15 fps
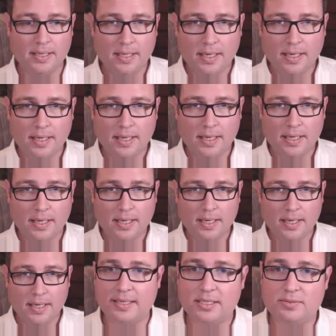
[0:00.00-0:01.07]

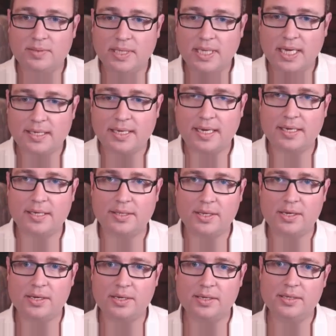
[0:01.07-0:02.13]
All right, this one got
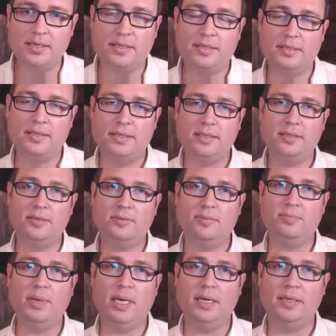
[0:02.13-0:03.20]
kind of long,
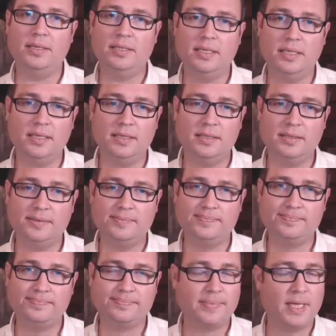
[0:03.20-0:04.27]
but
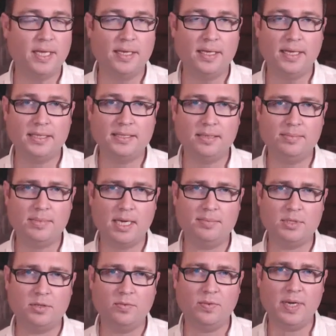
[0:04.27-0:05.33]

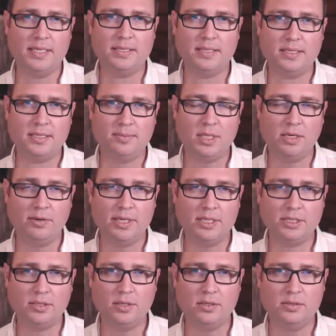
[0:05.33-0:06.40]
that's sometimes the way
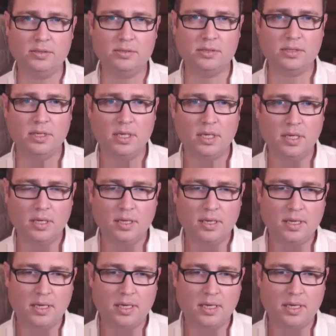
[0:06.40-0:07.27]
system integration goes.